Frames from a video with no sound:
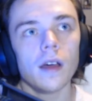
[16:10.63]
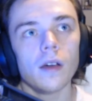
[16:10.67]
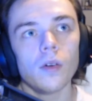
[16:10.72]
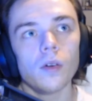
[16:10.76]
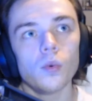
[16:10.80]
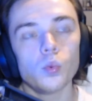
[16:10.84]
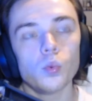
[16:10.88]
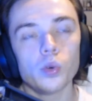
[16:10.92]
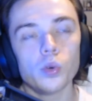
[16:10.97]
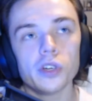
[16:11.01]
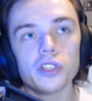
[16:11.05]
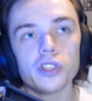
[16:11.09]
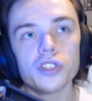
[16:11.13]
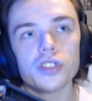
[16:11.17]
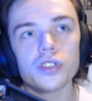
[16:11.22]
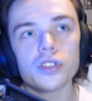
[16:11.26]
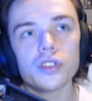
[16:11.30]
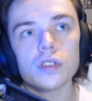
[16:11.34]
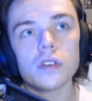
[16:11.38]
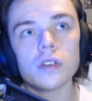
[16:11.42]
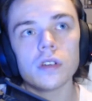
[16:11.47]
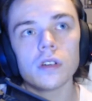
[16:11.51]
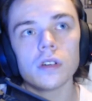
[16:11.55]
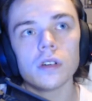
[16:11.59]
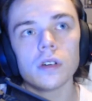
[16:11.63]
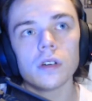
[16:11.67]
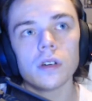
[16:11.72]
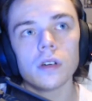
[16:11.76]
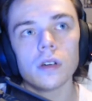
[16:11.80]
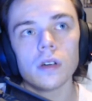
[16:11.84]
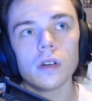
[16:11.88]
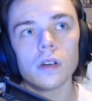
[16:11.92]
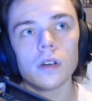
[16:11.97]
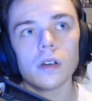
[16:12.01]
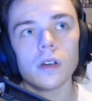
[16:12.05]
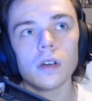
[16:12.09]
was,
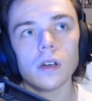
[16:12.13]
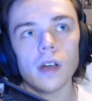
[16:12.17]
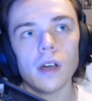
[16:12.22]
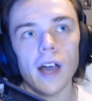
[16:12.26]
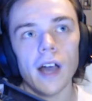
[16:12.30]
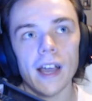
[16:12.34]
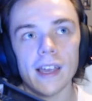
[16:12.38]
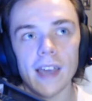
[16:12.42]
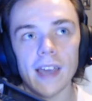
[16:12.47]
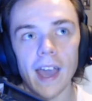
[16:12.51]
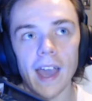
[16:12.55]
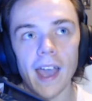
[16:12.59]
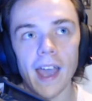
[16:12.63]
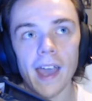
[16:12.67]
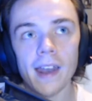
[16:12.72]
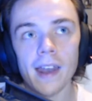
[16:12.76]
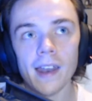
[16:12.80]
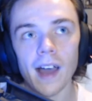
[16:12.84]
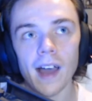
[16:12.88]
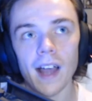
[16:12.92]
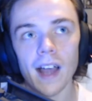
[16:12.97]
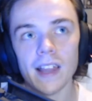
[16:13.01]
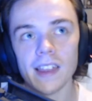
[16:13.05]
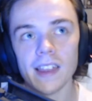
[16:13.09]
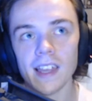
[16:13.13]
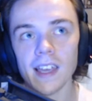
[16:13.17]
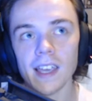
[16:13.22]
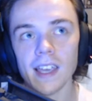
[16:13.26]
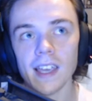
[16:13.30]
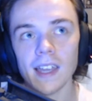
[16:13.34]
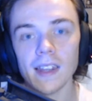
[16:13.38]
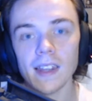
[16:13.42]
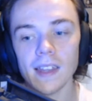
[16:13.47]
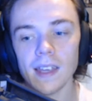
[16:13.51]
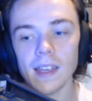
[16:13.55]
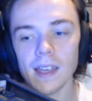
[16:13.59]
again, I think
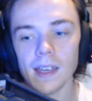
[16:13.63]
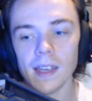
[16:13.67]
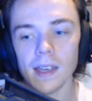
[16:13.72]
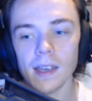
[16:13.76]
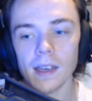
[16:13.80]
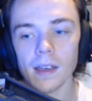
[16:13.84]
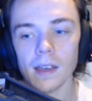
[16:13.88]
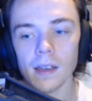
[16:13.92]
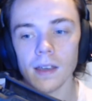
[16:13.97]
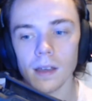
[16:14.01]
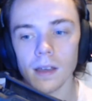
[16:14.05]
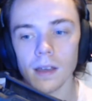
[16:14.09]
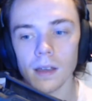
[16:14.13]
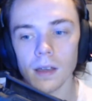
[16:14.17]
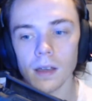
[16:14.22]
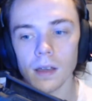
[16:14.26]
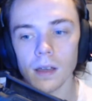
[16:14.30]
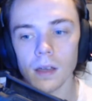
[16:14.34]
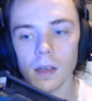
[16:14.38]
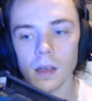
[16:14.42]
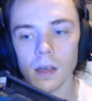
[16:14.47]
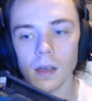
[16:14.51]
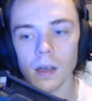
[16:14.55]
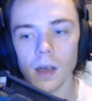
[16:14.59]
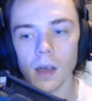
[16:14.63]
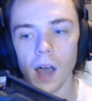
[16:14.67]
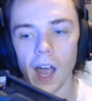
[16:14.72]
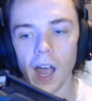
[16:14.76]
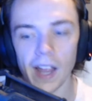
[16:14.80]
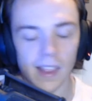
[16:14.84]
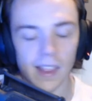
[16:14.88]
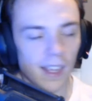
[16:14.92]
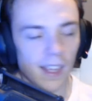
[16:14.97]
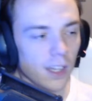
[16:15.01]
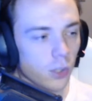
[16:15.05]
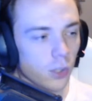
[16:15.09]

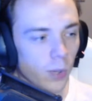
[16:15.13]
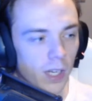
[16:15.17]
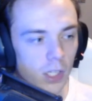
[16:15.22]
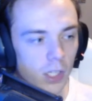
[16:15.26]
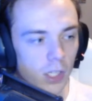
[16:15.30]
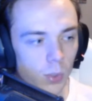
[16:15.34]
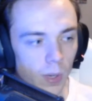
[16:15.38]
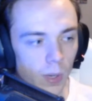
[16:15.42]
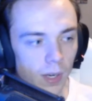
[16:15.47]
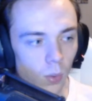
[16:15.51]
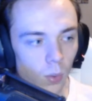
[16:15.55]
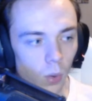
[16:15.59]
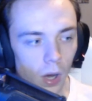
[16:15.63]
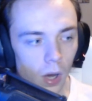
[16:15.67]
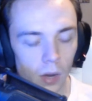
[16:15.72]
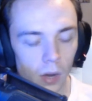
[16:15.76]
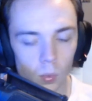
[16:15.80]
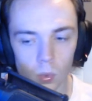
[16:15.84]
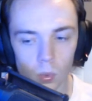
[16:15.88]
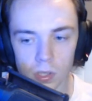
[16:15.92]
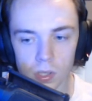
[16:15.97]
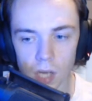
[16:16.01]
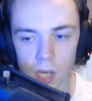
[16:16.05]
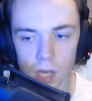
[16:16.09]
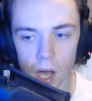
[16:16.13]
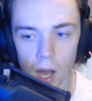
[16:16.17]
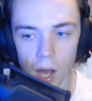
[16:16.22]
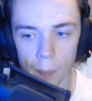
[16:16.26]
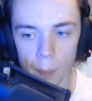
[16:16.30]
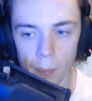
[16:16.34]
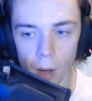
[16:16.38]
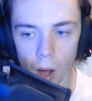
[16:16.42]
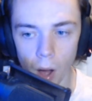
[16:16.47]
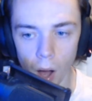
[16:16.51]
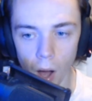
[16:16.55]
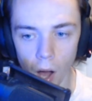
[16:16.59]
2021 was
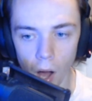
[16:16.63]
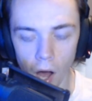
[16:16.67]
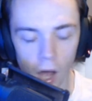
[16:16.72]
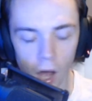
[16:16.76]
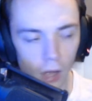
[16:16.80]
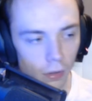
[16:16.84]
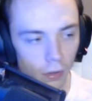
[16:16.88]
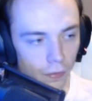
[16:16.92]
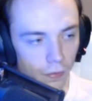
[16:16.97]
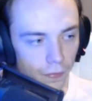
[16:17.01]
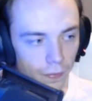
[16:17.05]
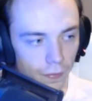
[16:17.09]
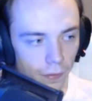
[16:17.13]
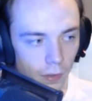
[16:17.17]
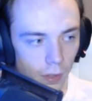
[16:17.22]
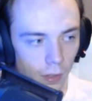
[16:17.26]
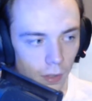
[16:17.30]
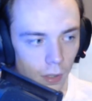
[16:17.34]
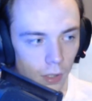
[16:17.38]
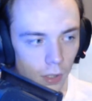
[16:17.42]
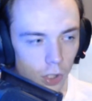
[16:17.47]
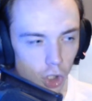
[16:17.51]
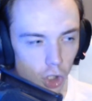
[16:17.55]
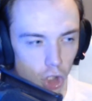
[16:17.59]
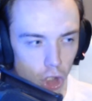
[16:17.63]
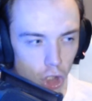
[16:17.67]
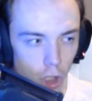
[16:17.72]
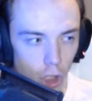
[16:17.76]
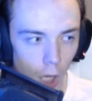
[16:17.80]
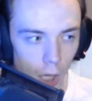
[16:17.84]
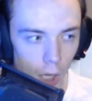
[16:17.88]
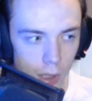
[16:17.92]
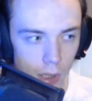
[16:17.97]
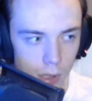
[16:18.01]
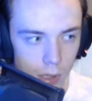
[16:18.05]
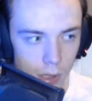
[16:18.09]
upper half,
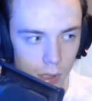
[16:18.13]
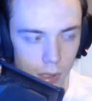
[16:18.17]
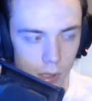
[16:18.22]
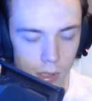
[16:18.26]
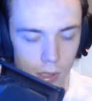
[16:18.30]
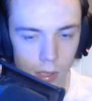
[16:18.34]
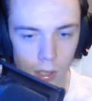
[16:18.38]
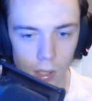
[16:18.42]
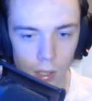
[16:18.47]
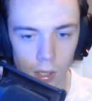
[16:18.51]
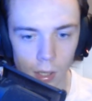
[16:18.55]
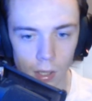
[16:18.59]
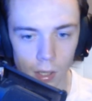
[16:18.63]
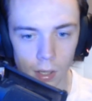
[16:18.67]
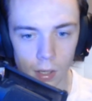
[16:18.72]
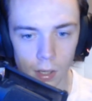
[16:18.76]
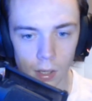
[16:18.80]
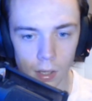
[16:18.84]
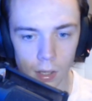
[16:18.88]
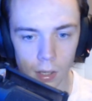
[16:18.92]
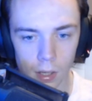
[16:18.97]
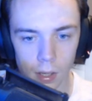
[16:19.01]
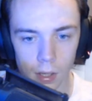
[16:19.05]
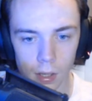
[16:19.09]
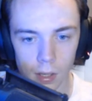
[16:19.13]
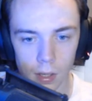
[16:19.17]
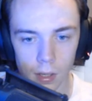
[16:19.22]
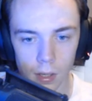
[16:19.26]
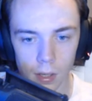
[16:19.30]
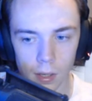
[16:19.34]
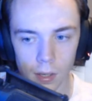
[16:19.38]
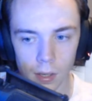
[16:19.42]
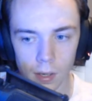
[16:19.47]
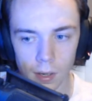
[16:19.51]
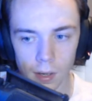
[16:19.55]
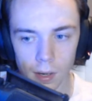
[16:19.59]
just.
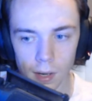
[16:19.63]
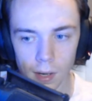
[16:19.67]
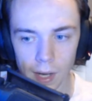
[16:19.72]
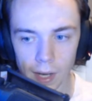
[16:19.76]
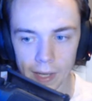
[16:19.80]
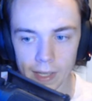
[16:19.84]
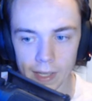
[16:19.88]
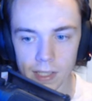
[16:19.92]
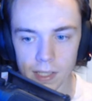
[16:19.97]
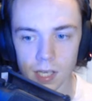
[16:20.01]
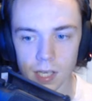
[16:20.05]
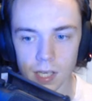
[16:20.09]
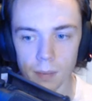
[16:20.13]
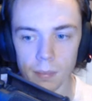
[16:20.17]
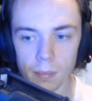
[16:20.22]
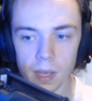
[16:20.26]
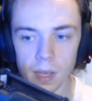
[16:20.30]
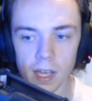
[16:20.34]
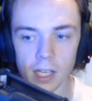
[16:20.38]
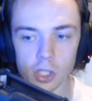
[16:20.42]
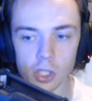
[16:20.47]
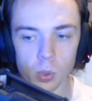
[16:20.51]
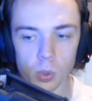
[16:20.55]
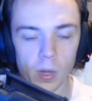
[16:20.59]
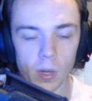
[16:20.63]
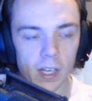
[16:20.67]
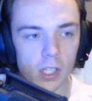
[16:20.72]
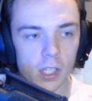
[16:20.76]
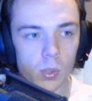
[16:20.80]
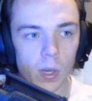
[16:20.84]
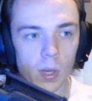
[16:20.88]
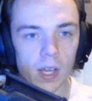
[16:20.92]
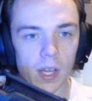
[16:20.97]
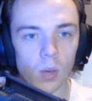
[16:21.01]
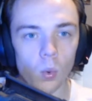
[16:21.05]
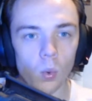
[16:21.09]
Like, to me,
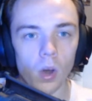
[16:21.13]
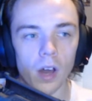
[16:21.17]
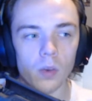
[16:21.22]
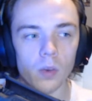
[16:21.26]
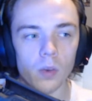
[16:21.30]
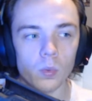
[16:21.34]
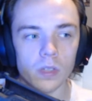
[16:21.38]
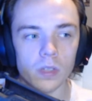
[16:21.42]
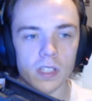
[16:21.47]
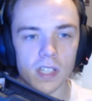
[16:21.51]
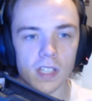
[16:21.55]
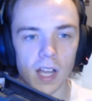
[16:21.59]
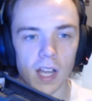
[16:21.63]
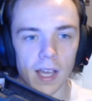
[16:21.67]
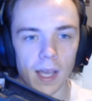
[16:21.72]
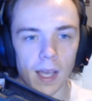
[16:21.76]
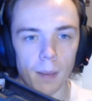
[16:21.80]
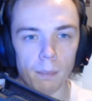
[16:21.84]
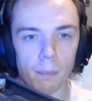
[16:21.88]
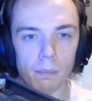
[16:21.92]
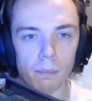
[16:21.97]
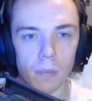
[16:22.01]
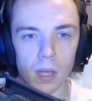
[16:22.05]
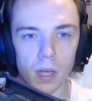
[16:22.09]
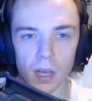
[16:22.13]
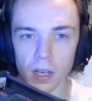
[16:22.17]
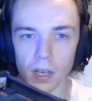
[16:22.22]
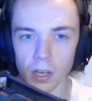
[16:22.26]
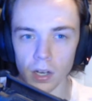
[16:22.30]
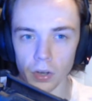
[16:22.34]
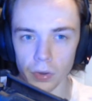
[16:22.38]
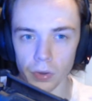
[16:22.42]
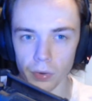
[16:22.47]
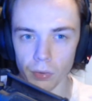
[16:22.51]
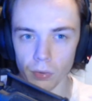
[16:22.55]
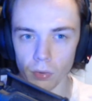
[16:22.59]
2021 was like a
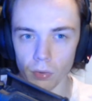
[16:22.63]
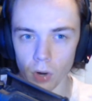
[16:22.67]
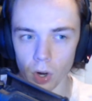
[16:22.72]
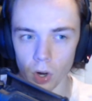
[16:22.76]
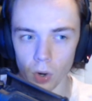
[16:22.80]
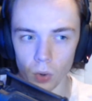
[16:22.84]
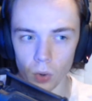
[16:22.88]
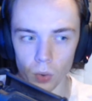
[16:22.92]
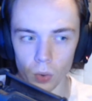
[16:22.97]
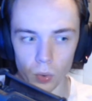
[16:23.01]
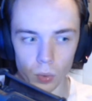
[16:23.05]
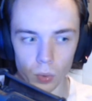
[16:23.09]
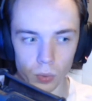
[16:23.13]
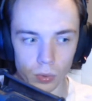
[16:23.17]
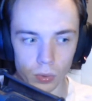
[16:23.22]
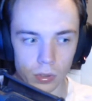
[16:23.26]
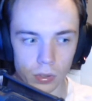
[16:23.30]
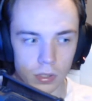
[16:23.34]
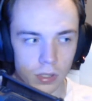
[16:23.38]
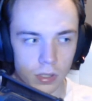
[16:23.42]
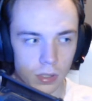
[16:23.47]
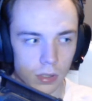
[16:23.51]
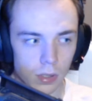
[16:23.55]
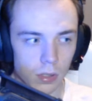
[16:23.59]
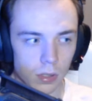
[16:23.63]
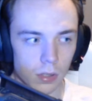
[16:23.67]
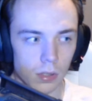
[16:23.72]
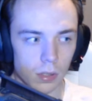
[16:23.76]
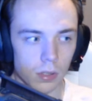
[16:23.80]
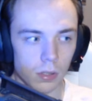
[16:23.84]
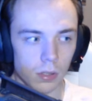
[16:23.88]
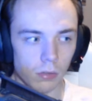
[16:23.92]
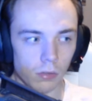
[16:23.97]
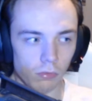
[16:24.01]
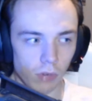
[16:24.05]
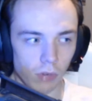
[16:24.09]
middle-of-the-road
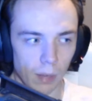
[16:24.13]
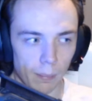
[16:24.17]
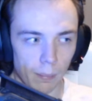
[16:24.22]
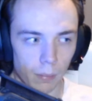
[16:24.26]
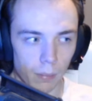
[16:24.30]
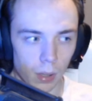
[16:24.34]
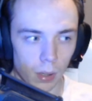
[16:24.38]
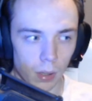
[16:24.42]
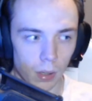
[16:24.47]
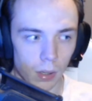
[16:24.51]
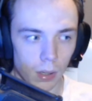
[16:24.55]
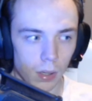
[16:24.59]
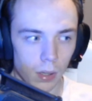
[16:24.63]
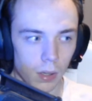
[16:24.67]
Rumble.